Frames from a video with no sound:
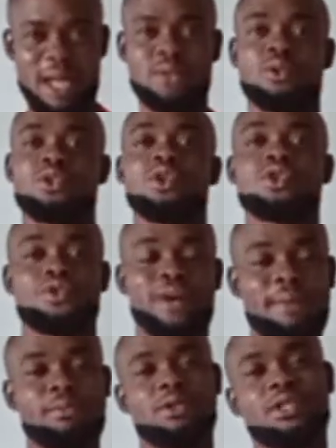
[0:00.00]
to
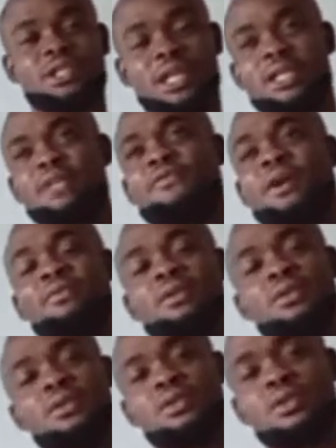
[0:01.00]
subscribe to this channel if you have
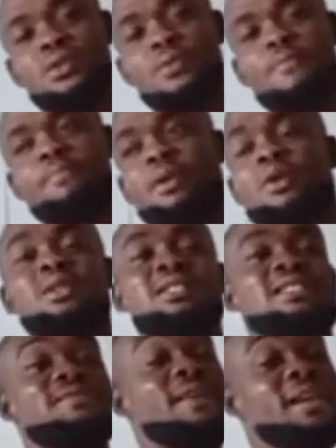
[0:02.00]
not done so,
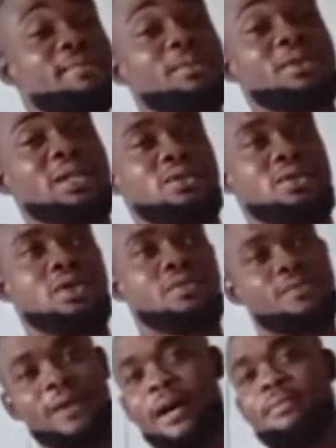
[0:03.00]
because it's very important to
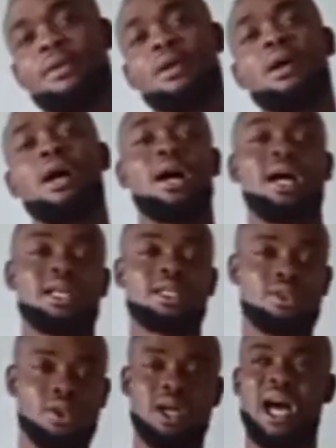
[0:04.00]
subscribe.
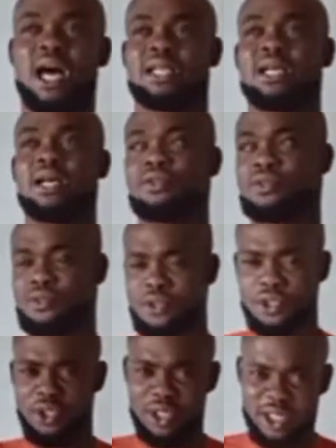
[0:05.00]
As our
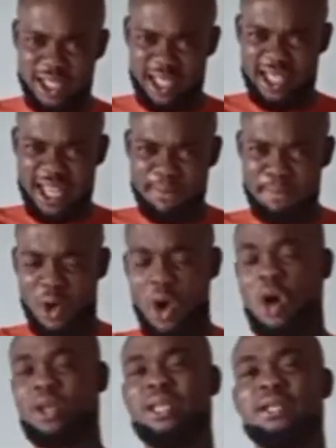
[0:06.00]
subscription keep
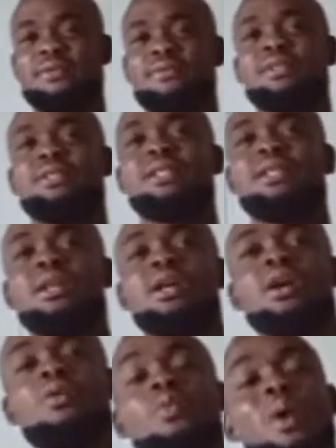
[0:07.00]
on
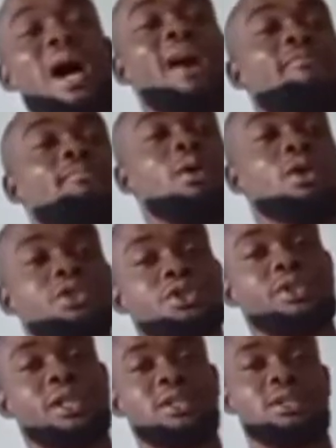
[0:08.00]
increasing, we'll have more
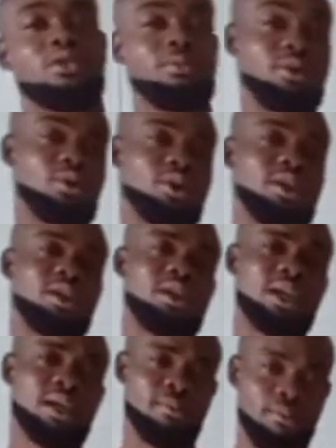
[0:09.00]
strength to
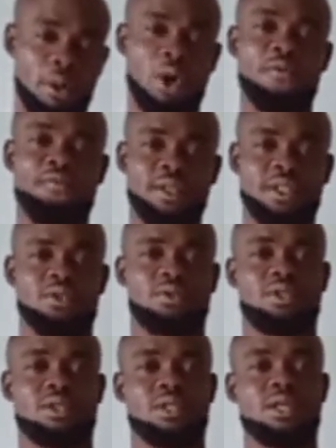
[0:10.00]
doing more
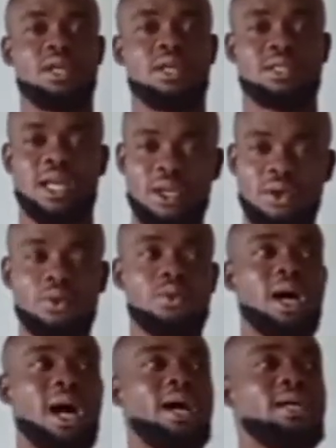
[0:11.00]
videos. Thank
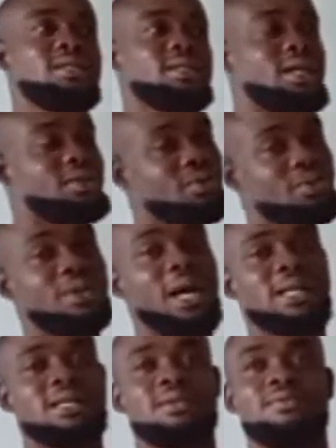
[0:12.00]
you guys as you do
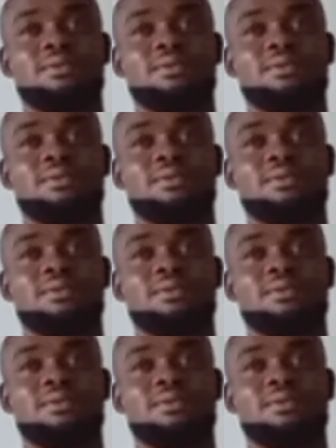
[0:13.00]
that.